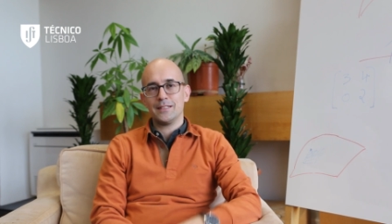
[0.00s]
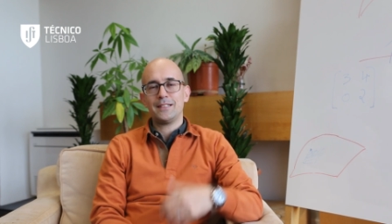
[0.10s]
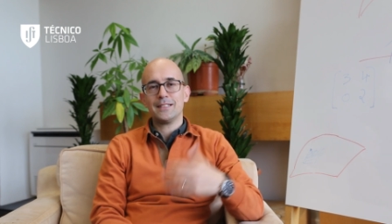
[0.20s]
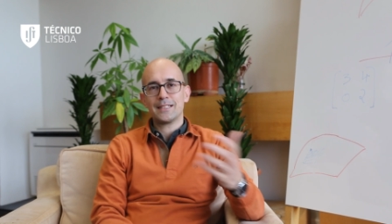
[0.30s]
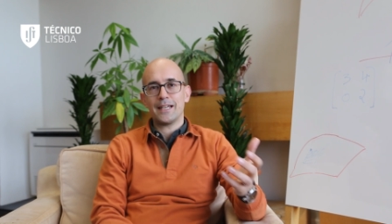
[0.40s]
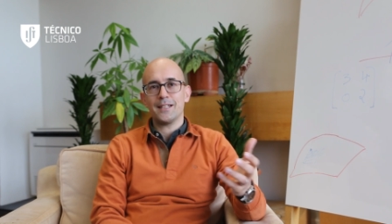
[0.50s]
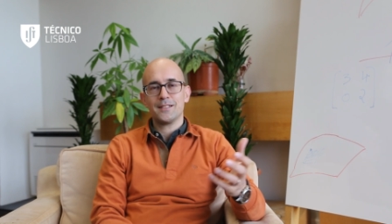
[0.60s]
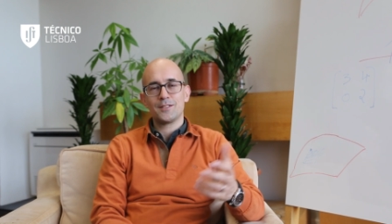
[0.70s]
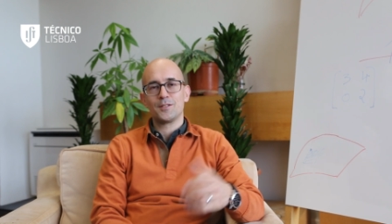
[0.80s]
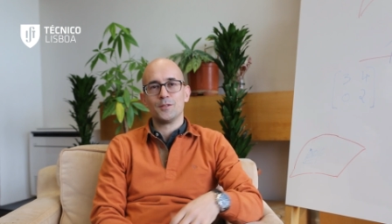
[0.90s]
Data
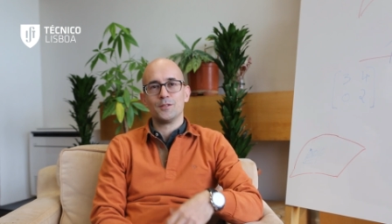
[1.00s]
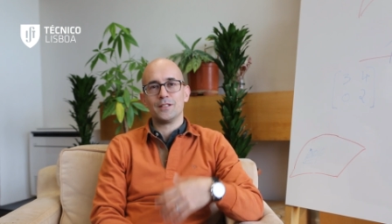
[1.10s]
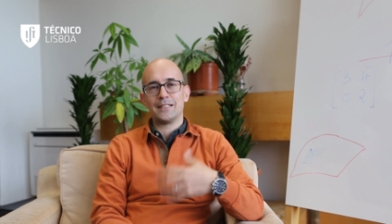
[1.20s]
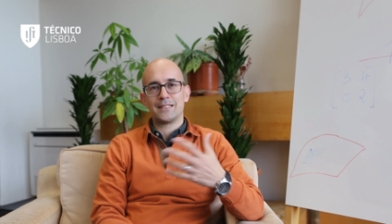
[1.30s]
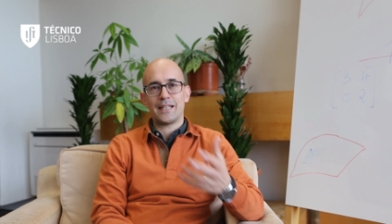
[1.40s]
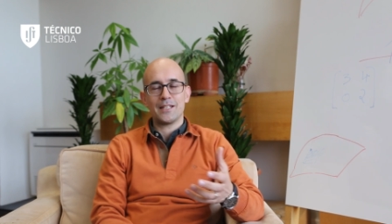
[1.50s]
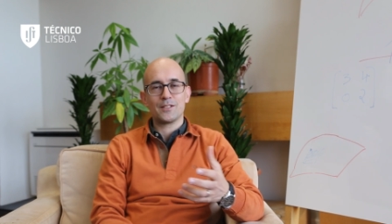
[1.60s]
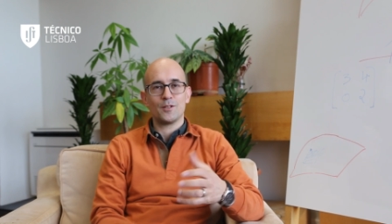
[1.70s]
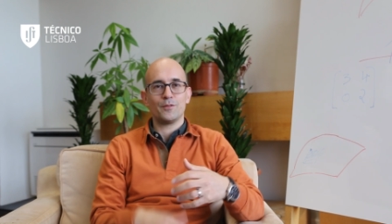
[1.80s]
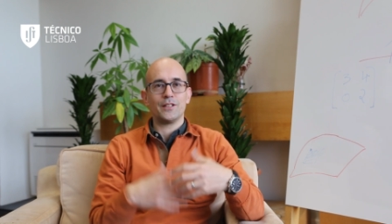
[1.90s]
science, to the
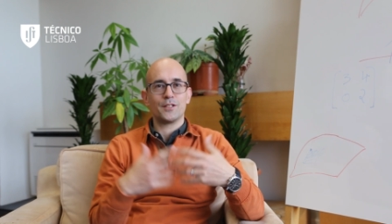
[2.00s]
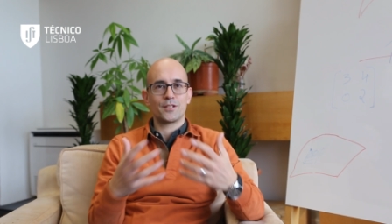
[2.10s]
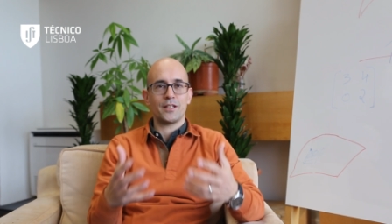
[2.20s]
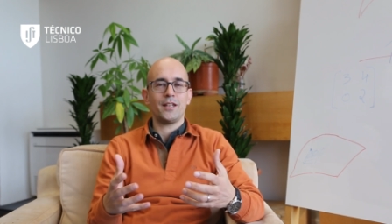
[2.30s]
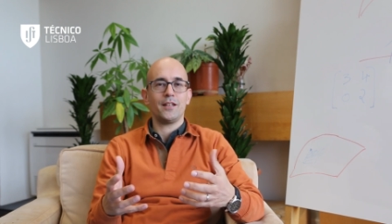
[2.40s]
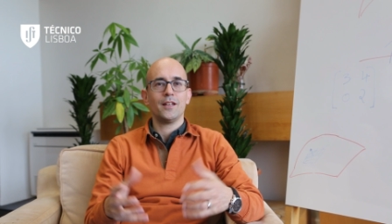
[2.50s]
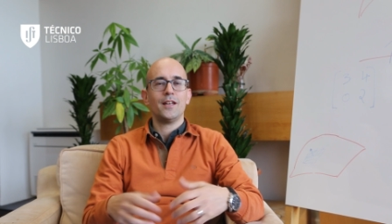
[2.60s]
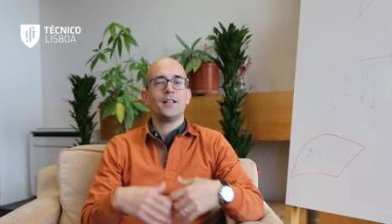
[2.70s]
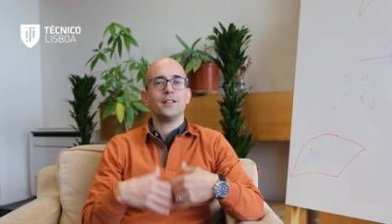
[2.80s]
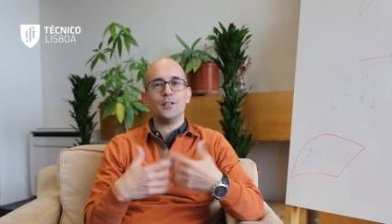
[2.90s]
science of understanding
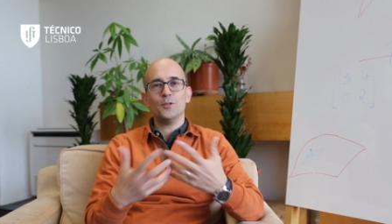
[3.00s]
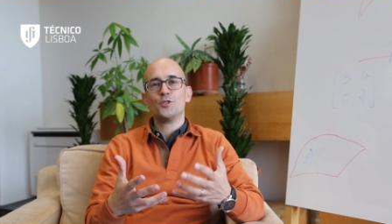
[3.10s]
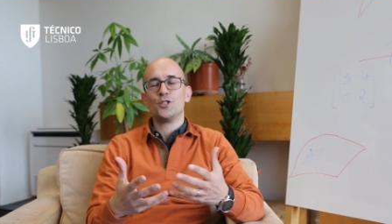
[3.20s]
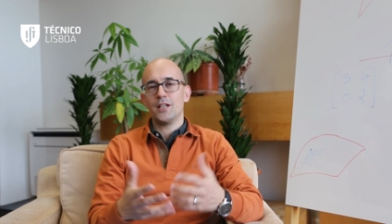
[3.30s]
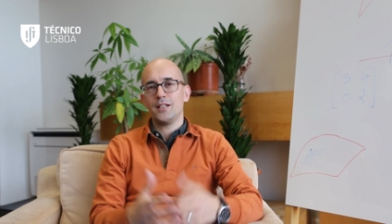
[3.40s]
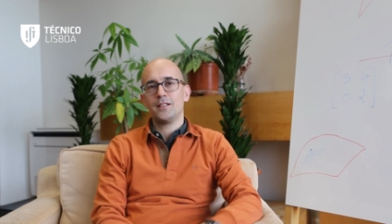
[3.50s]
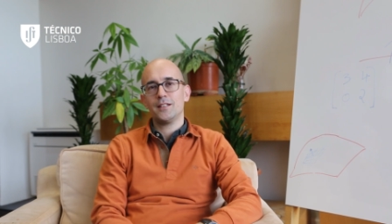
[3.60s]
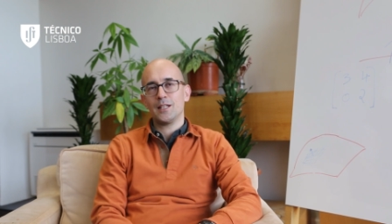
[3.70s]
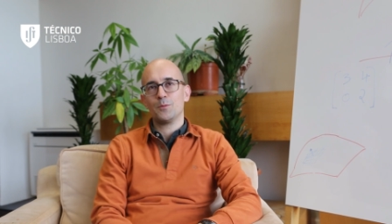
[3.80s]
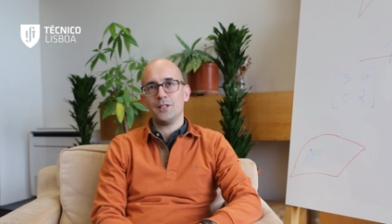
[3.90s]
the huge
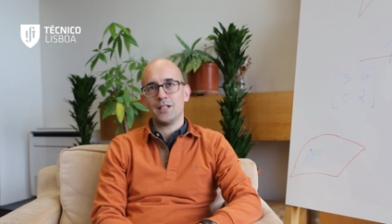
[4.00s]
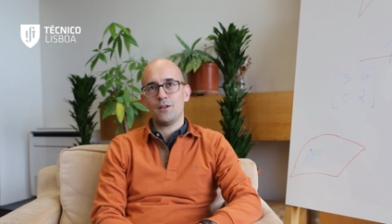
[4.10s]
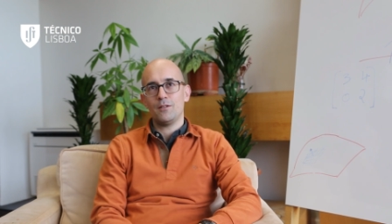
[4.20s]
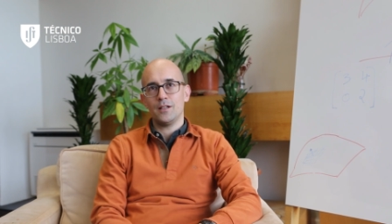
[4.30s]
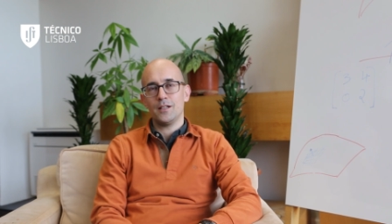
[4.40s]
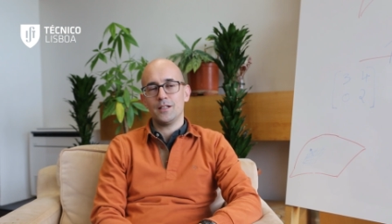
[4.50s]
data that we now